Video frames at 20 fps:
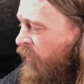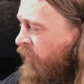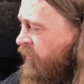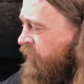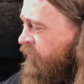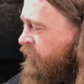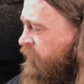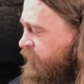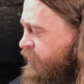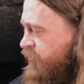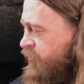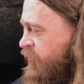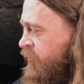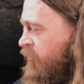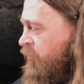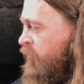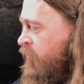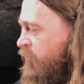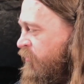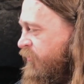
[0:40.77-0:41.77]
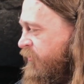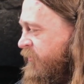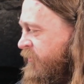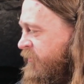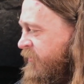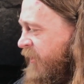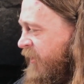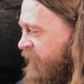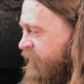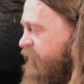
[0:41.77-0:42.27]
don't you show
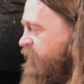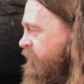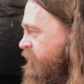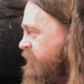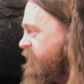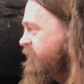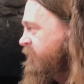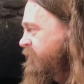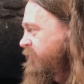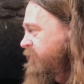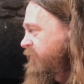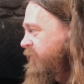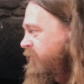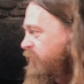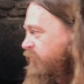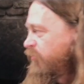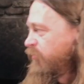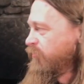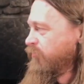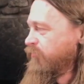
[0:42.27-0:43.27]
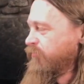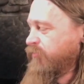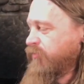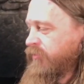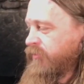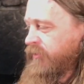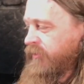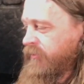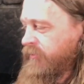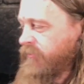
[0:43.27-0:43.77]
the extra things that you put in?